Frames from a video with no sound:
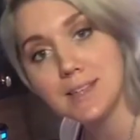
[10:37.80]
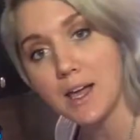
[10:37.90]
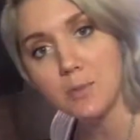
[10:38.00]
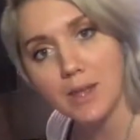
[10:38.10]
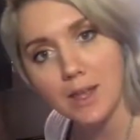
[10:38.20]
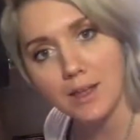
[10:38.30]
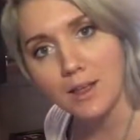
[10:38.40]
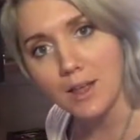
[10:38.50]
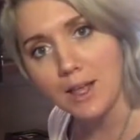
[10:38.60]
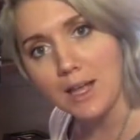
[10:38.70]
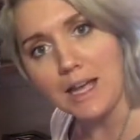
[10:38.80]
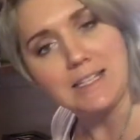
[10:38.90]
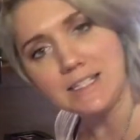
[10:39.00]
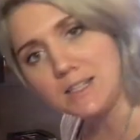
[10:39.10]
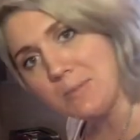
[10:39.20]
gotta be. I
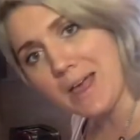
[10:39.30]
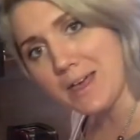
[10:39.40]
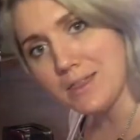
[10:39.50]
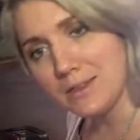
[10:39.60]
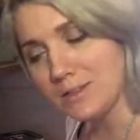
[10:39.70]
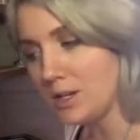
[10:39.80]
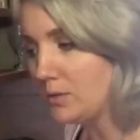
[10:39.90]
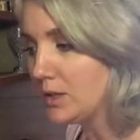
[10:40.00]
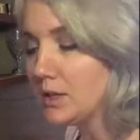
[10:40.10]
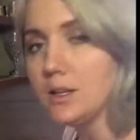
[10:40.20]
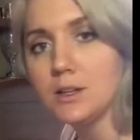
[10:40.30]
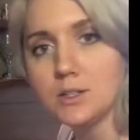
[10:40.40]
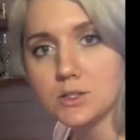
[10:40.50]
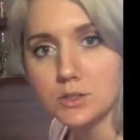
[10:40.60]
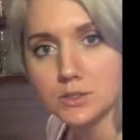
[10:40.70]
did math, not really, I
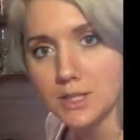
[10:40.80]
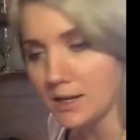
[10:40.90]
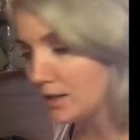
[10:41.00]
just looked at